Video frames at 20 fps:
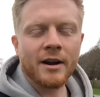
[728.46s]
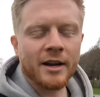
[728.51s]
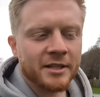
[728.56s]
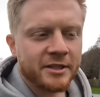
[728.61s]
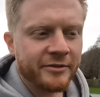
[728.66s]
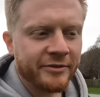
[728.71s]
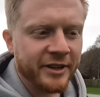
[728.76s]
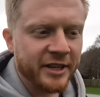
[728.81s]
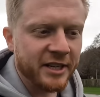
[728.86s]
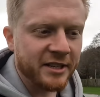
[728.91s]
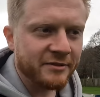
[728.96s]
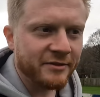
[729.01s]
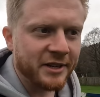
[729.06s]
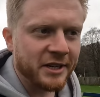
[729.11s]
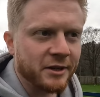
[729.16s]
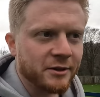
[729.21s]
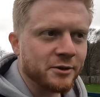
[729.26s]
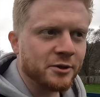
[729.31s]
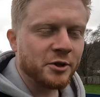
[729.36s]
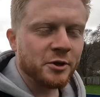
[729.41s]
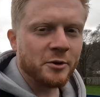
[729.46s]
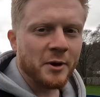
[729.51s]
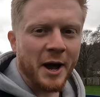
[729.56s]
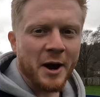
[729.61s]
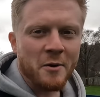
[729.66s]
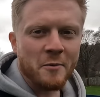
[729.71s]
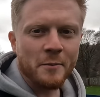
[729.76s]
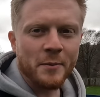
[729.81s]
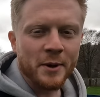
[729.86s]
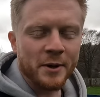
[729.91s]
I like to think these videos do
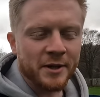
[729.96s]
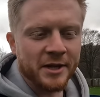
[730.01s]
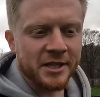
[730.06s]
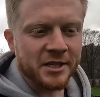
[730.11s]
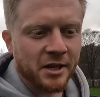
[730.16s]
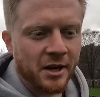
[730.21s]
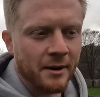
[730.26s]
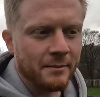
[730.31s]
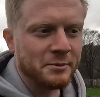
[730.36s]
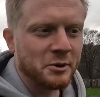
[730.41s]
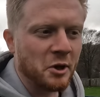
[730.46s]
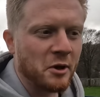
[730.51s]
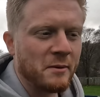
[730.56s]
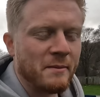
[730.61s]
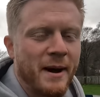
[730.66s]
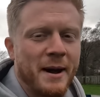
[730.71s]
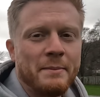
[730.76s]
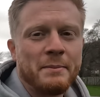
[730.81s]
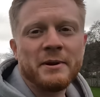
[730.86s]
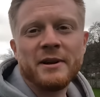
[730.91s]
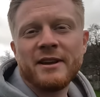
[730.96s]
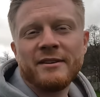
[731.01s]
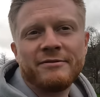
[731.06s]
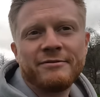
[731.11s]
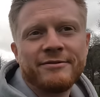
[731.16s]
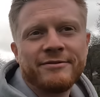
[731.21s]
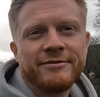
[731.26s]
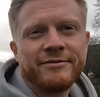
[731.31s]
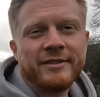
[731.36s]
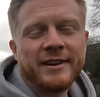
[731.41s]
help put these clubs on the map, and if
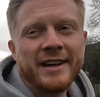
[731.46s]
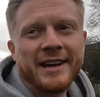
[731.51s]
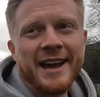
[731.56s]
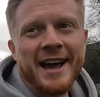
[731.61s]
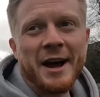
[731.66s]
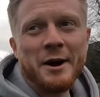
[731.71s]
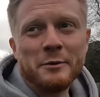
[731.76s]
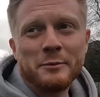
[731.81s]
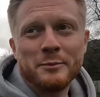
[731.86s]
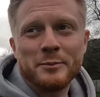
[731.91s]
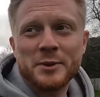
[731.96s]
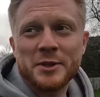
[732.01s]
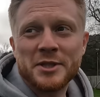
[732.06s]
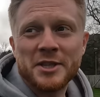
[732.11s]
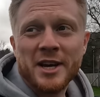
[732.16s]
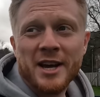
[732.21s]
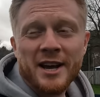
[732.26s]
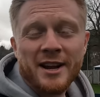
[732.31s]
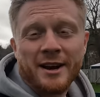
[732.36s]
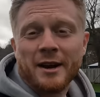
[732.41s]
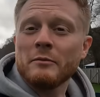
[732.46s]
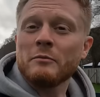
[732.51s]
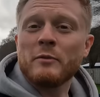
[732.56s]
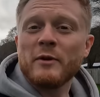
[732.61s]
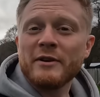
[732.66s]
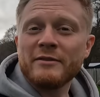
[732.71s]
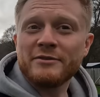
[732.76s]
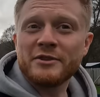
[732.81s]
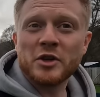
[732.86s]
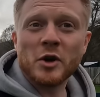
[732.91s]
it helps, like
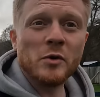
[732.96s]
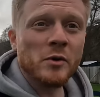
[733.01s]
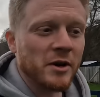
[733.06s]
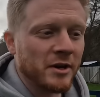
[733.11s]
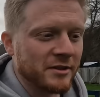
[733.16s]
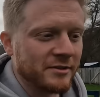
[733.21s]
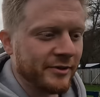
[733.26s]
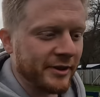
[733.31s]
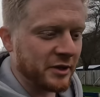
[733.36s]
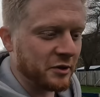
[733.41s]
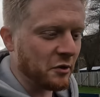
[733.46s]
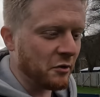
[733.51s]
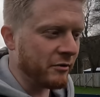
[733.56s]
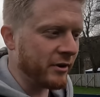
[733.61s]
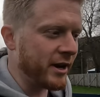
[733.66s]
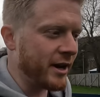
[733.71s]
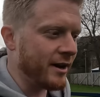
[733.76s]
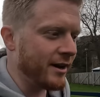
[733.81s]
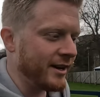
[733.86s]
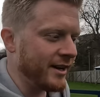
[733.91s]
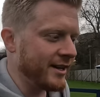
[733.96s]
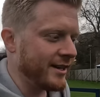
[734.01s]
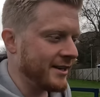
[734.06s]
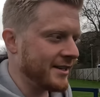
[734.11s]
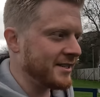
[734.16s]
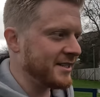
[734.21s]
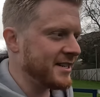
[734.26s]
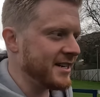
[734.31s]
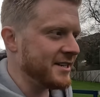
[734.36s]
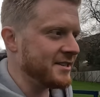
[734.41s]
with Solcoats Victoria earlier
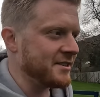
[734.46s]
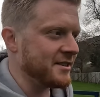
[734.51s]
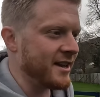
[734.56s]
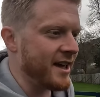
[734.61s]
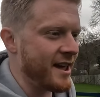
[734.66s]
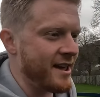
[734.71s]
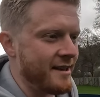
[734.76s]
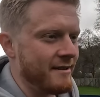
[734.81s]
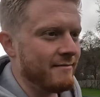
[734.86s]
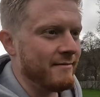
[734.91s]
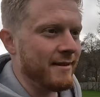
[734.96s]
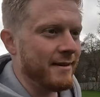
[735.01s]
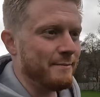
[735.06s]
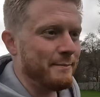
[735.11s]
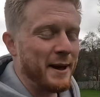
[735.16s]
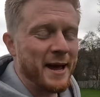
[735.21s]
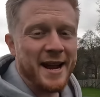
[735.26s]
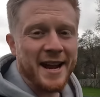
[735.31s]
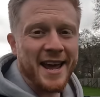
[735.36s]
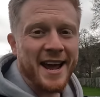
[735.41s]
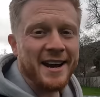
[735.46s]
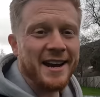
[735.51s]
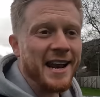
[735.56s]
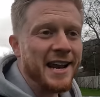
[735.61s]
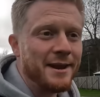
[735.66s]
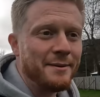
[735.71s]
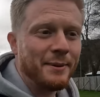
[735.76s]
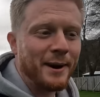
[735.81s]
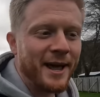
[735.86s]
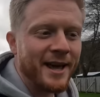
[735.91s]
this season, they barely had
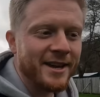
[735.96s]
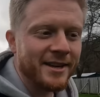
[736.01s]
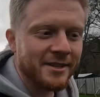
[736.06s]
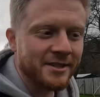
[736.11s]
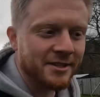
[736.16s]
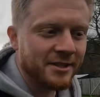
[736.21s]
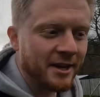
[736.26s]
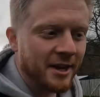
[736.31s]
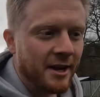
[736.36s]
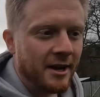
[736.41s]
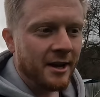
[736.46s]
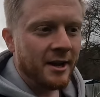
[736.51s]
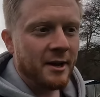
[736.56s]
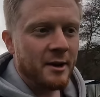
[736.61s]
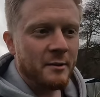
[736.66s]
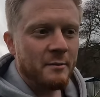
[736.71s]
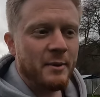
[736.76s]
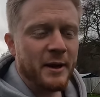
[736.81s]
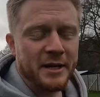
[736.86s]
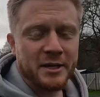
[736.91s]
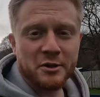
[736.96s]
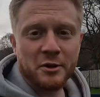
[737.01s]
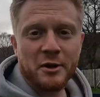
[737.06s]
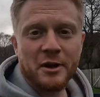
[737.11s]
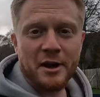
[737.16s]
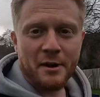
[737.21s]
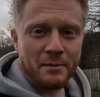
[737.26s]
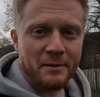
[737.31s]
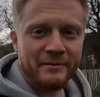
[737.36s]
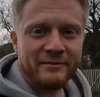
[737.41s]
any players. Based on a
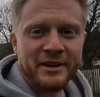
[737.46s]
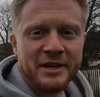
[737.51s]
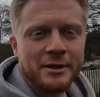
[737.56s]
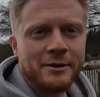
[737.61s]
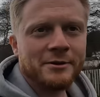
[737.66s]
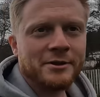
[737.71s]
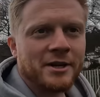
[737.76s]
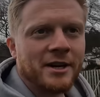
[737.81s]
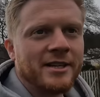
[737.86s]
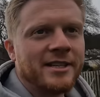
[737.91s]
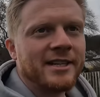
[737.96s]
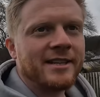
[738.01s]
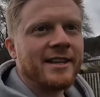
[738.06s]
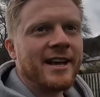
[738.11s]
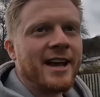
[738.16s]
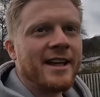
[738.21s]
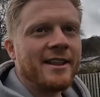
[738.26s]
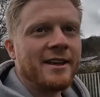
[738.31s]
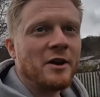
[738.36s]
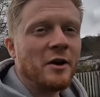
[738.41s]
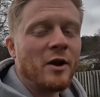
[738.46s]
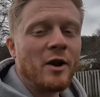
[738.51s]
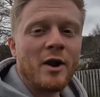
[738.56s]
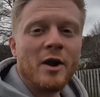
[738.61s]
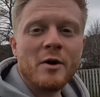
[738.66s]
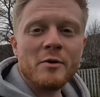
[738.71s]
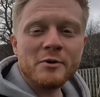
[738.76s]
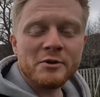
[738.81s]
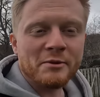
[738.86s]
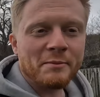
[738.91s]
couple of videos I did there, they got
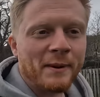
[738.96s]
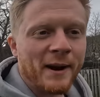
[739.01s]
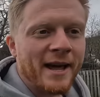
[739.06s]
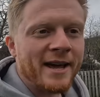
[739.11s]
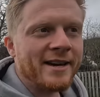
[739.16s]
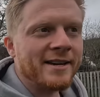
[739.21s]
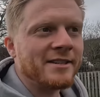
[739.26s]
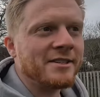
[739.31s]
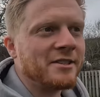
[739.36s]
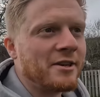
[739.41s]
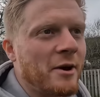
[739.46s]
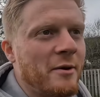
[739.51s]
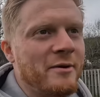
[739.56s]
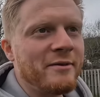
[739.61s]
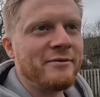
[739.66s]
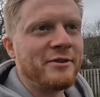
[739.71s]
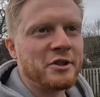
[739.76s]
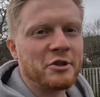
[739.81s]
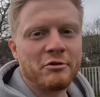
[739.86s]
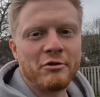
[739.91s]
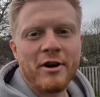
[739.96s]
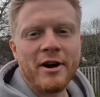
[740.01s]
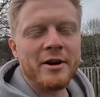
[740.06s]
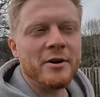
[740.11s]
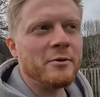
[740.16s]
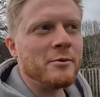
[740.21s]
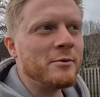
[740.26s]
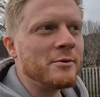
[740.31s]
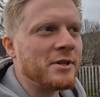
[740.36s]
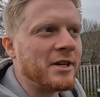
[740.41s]
loads of players going for
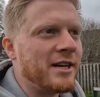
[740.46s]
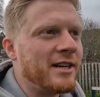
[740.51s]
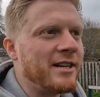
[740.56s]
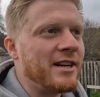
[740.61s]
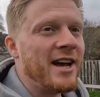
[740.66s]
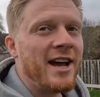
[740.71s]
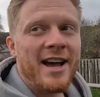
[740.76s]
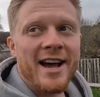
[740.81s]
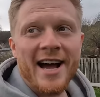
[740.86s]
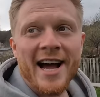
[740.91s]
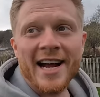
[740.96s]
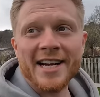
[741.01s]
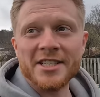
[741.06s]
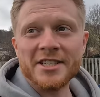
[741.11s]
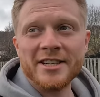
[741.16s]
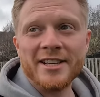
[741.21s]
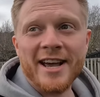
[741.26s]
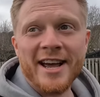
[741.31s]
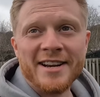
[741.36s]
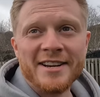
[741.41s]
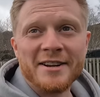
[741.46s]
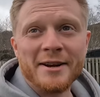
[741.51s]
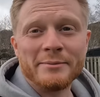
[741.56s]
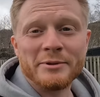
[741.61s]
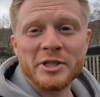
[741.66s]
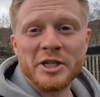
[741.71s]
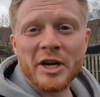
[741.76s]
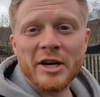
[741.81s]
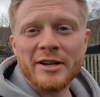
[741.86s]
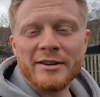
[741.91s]
trials and actually ended up
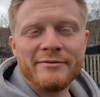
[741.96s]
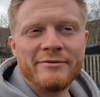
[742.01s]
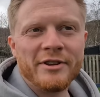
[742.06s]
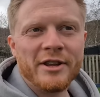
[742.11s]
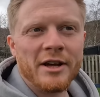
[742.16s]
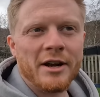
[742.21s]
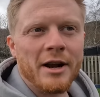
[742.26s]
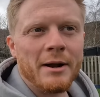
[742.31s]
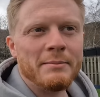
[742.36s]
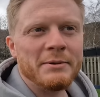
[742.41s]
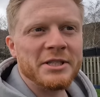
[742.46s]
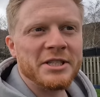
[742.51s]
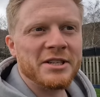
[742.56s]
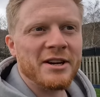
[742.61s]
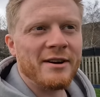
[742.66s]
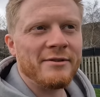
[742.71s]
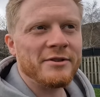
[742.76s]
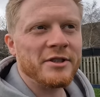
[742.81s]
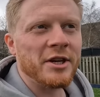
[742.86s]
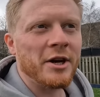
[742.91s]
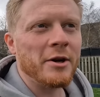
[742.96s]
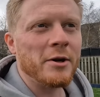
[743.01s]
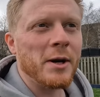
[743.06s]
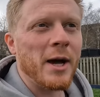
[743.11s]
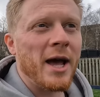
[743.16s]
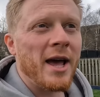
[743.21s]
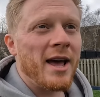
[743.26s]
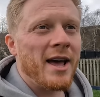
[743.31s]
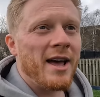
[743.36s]
signing for the club and stuff. So